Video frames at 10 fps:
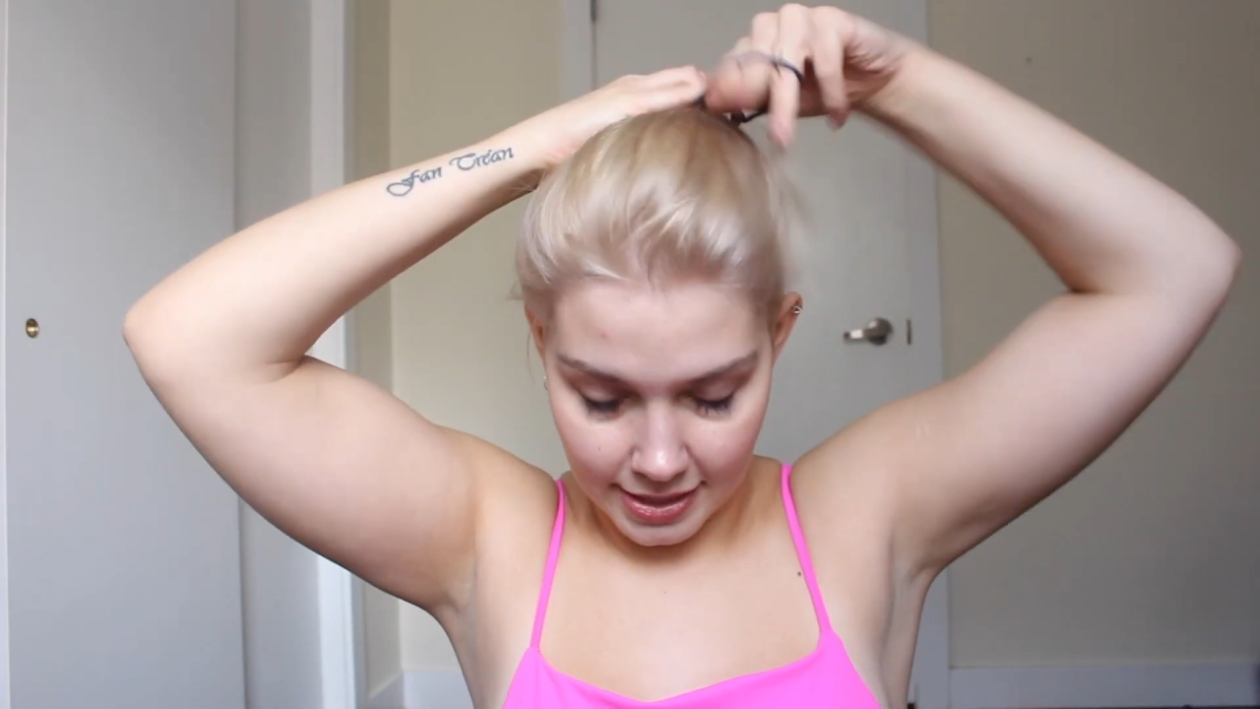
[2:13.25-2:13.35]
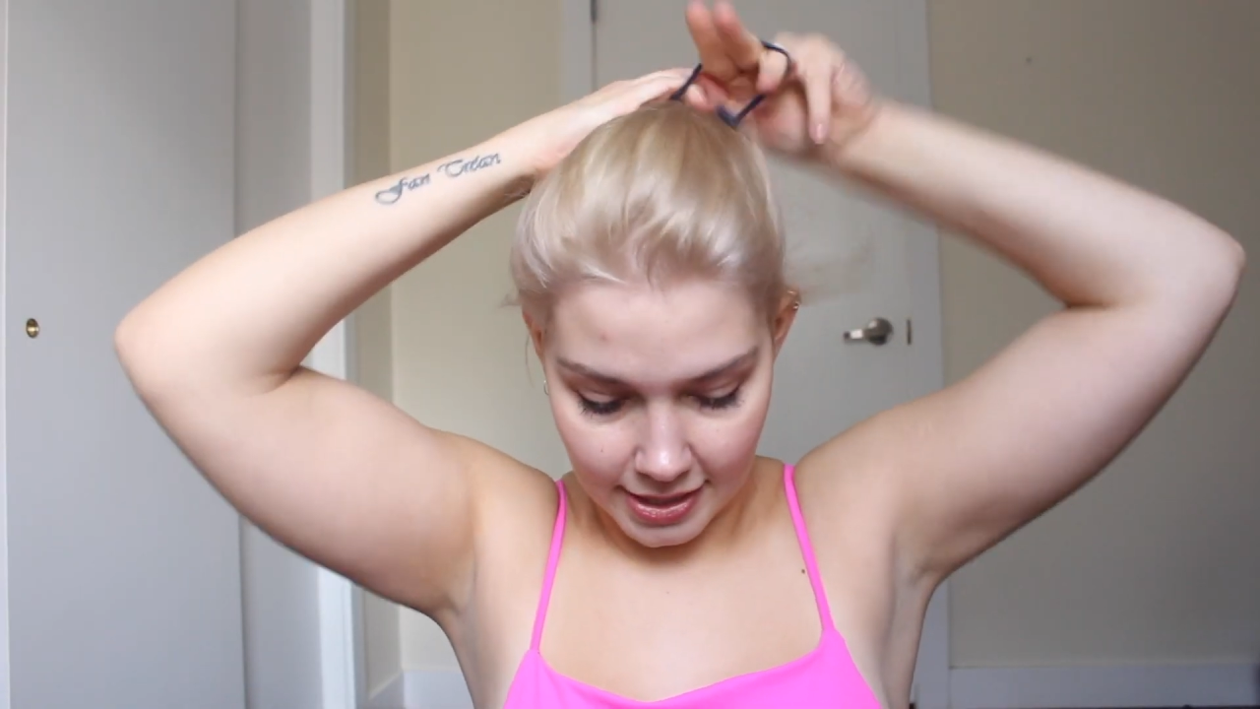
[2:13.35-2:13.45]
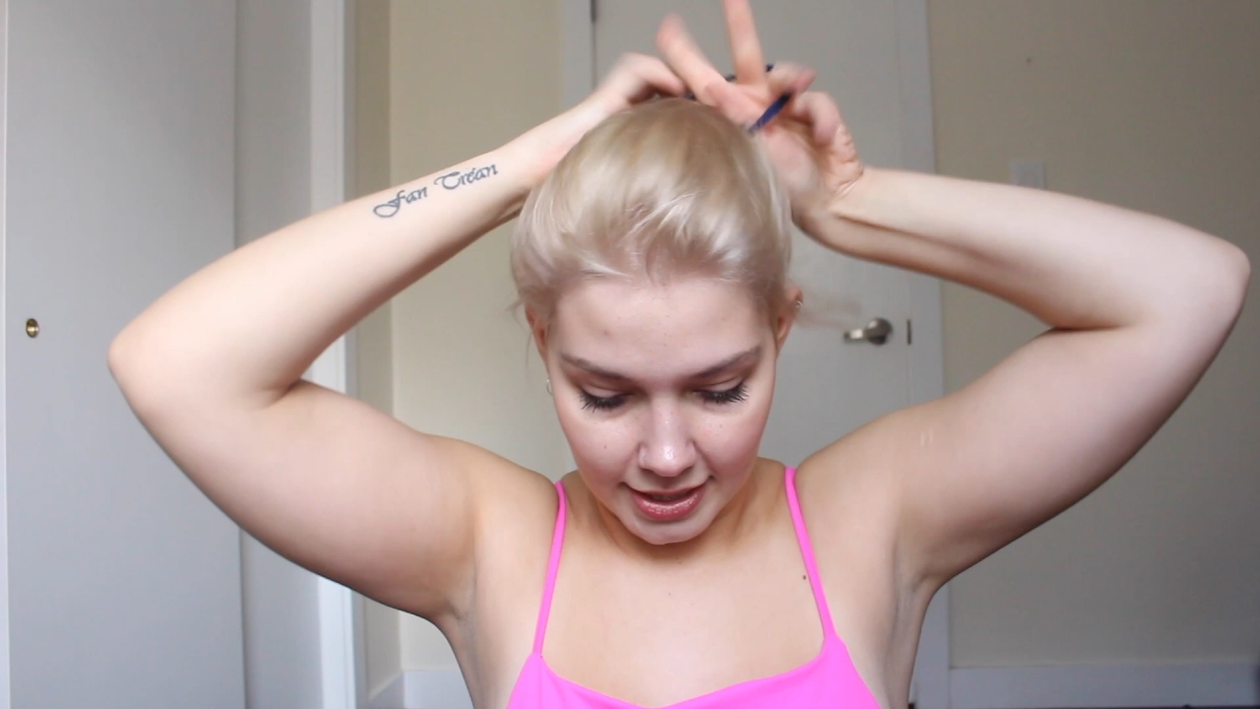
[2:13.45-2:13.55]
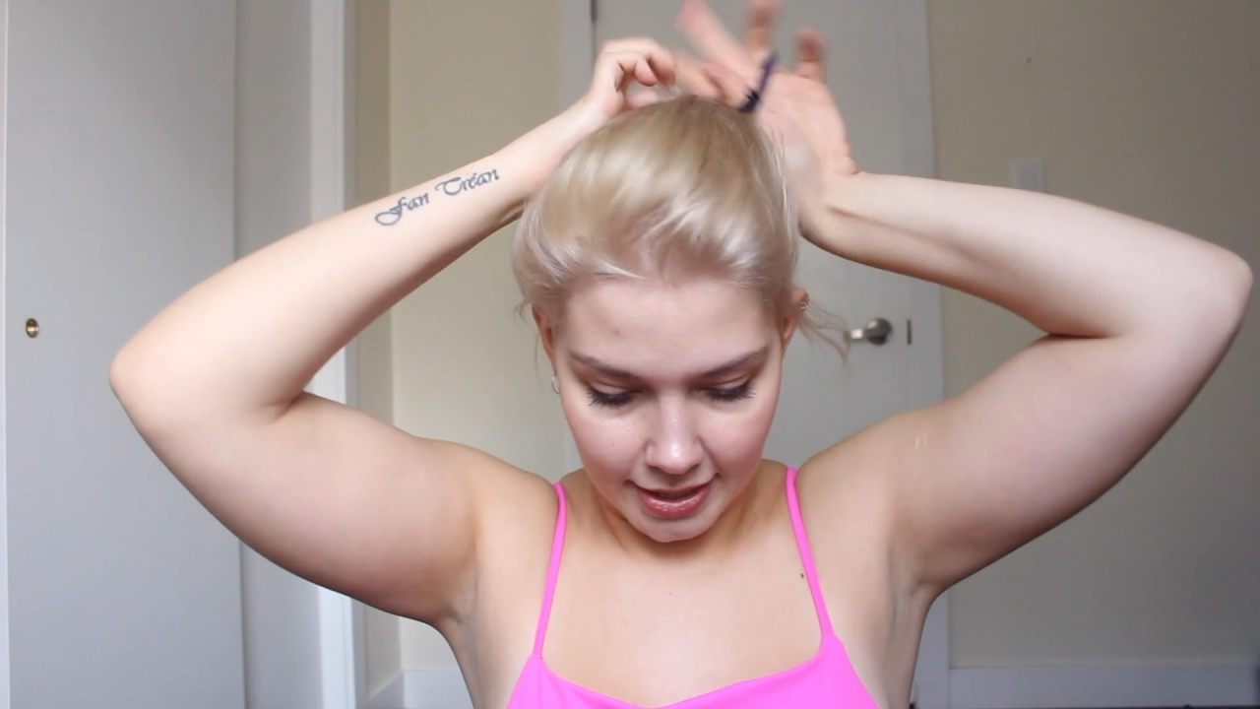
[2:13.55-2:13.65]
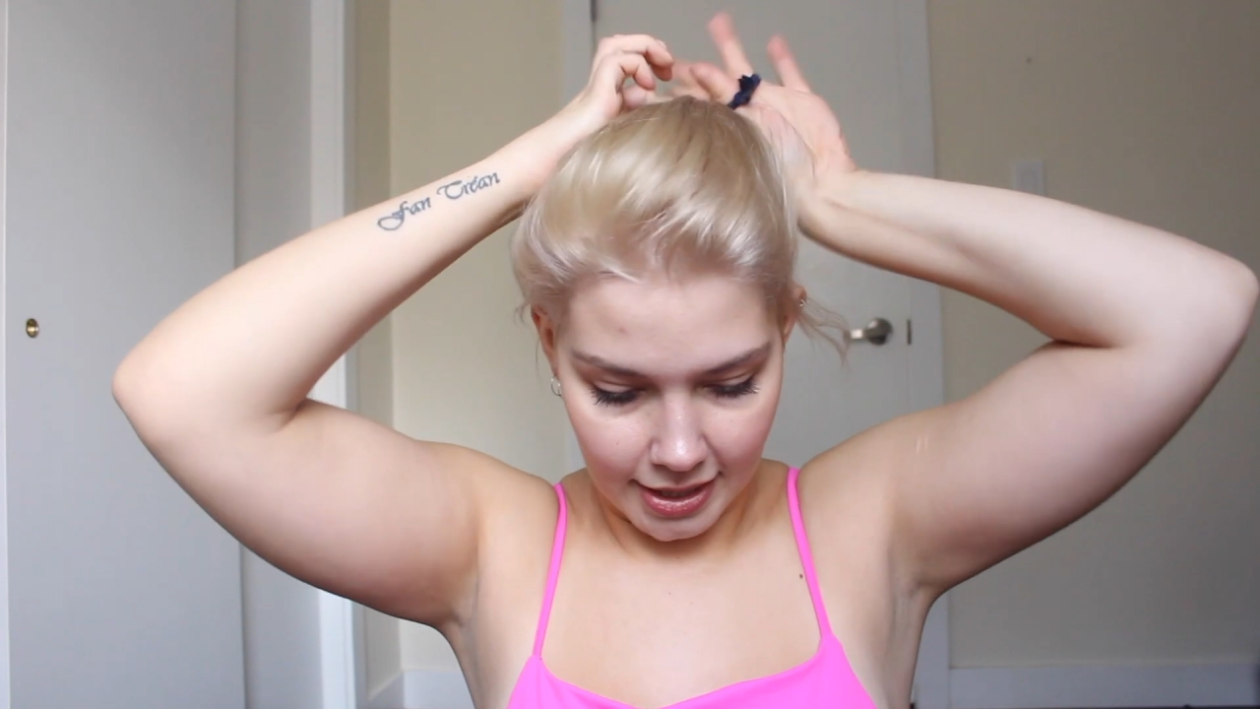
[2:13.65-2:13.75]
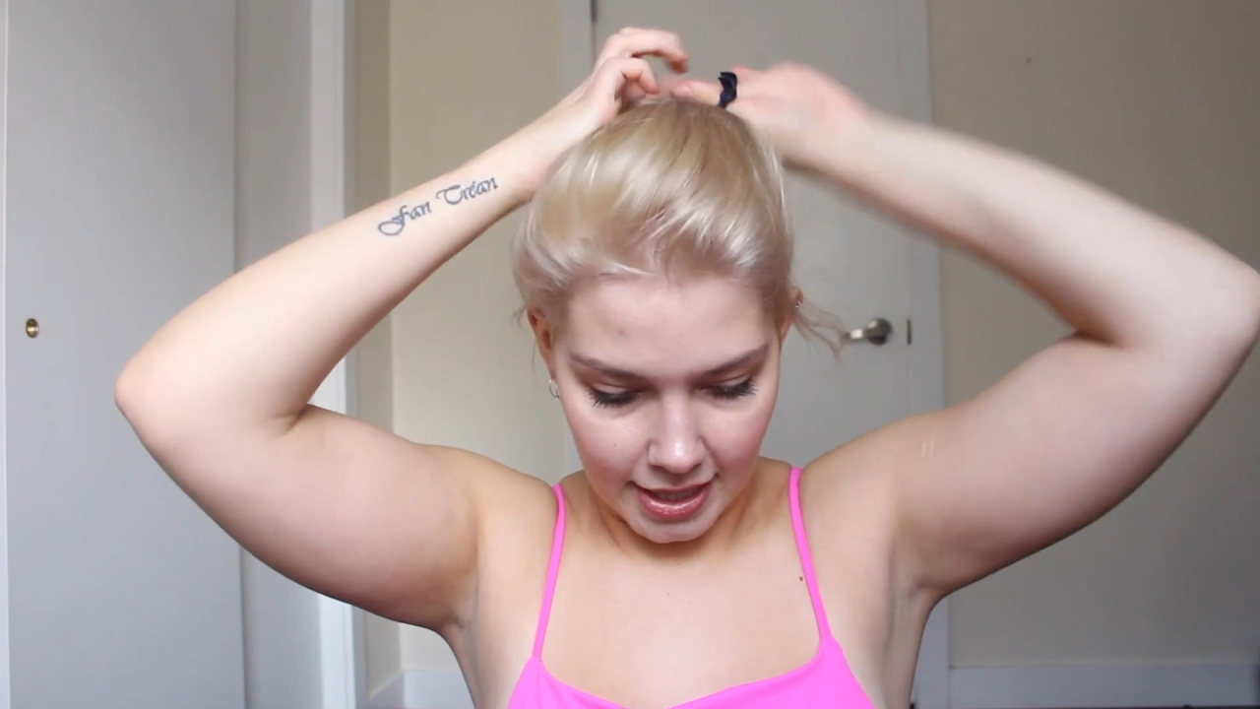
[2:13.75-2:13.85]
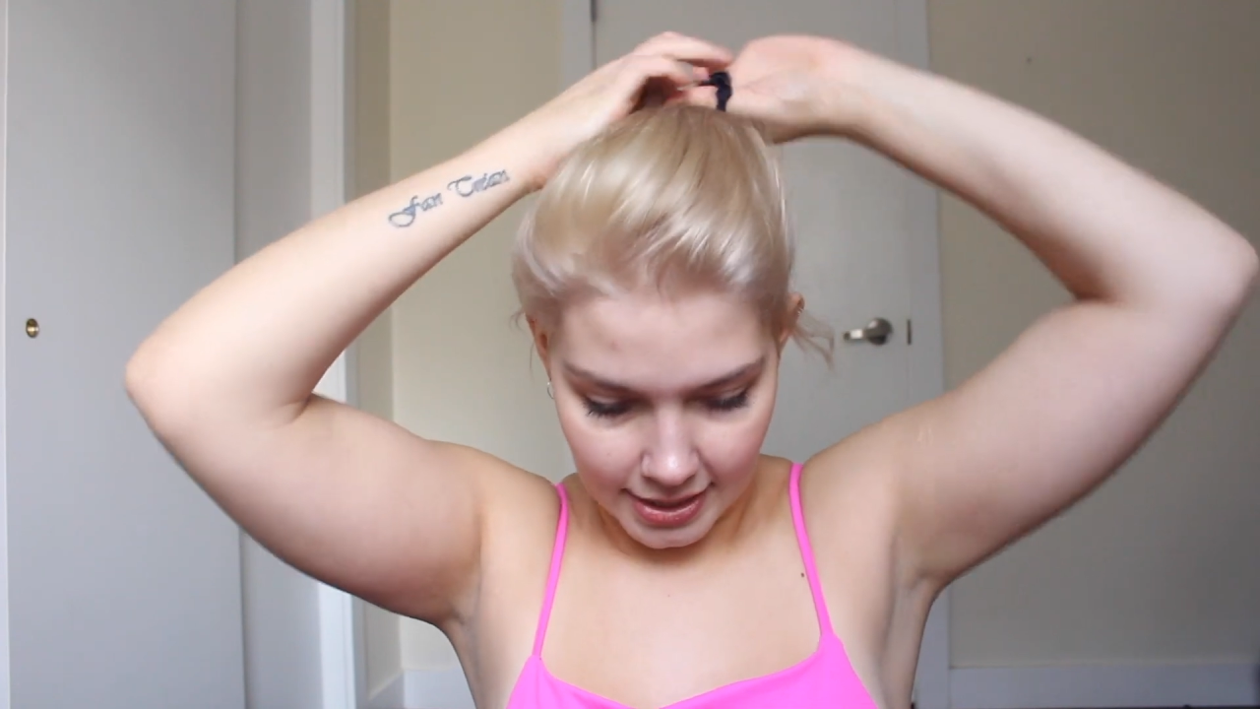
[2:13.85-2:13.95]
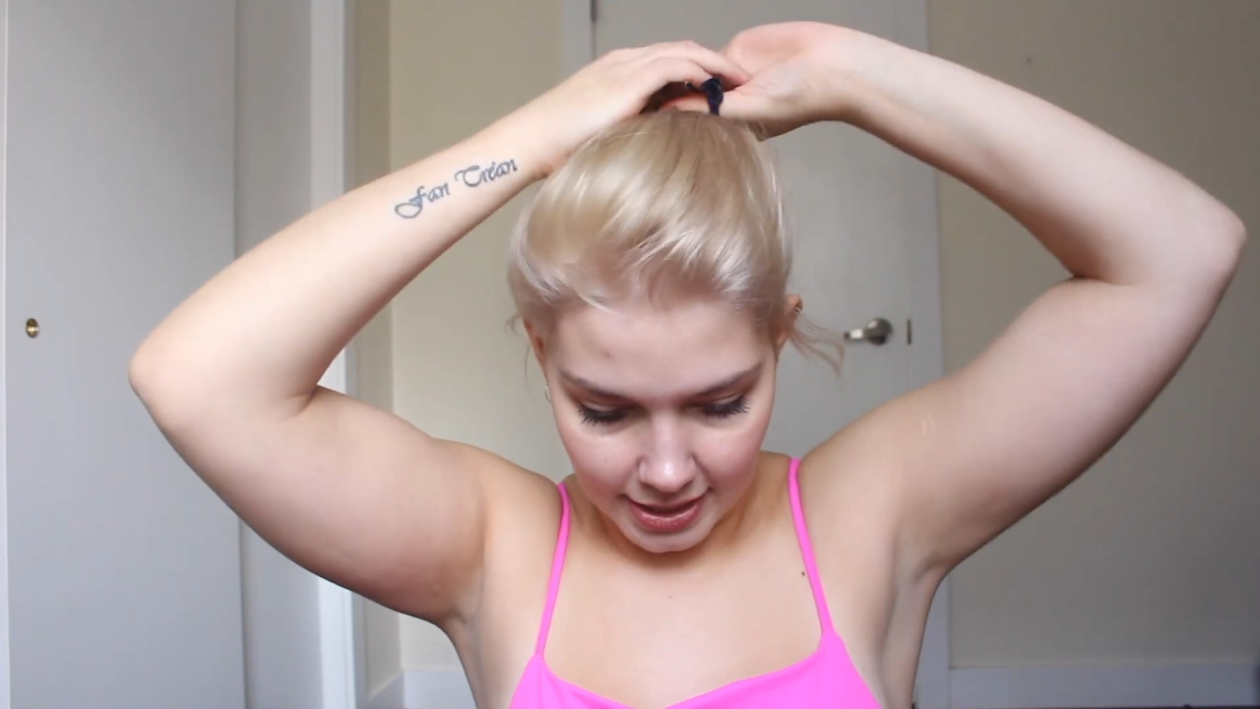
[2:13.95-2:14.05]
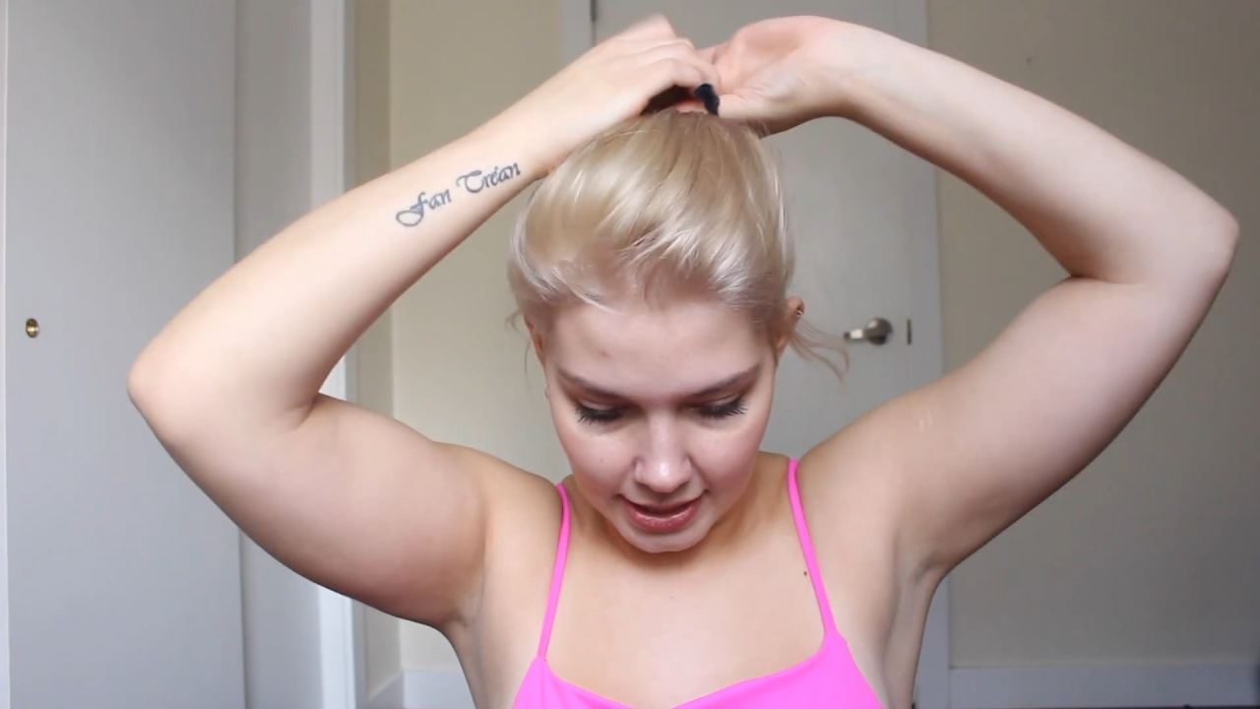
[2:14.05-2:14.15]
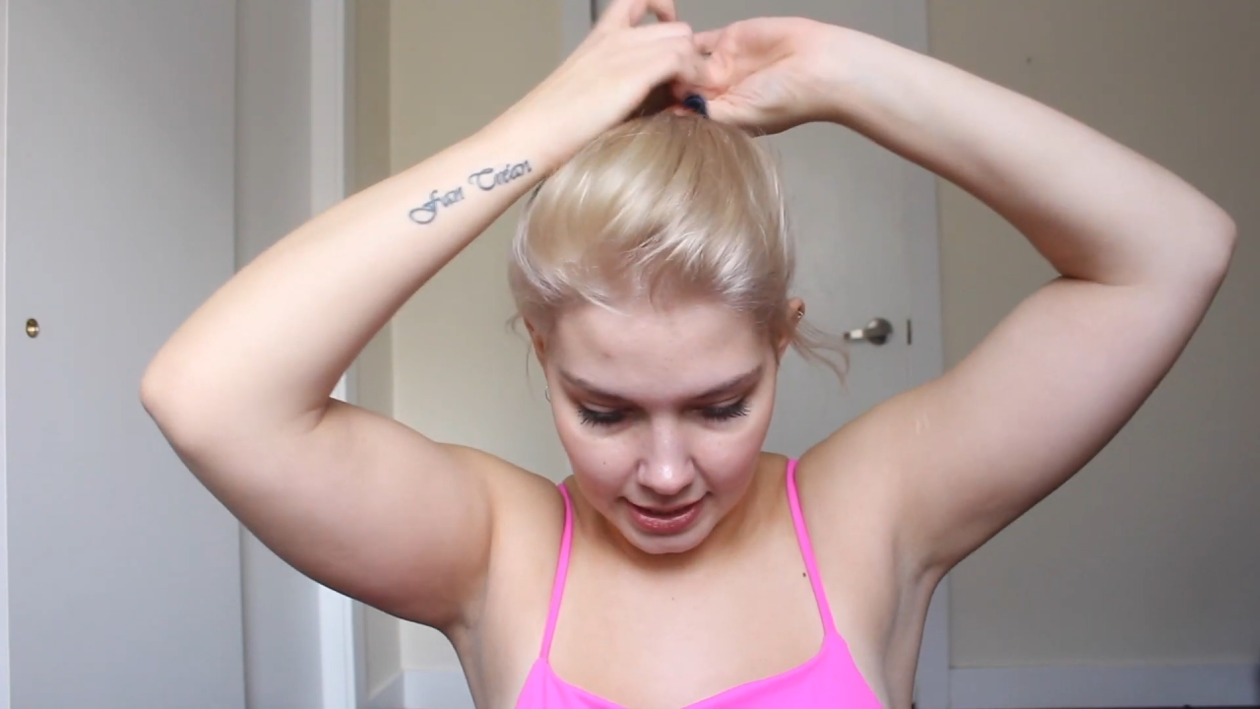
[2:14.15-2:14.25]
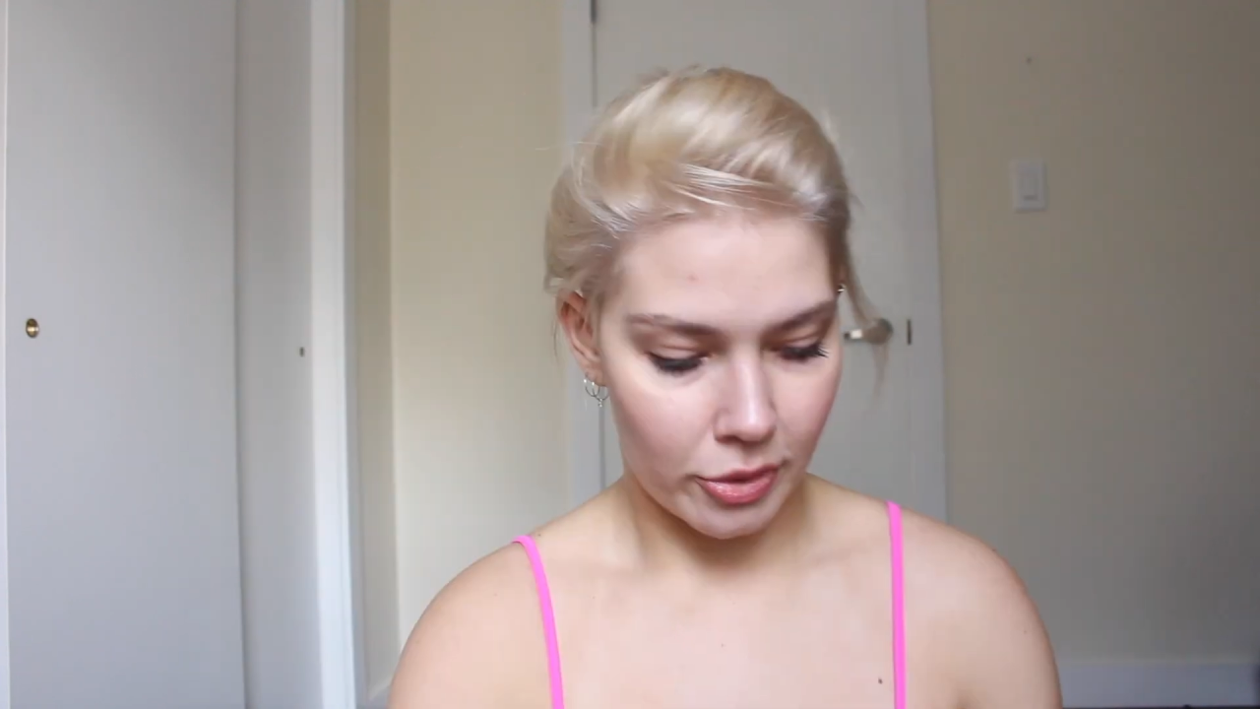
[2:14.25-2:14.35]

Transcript: disgusting.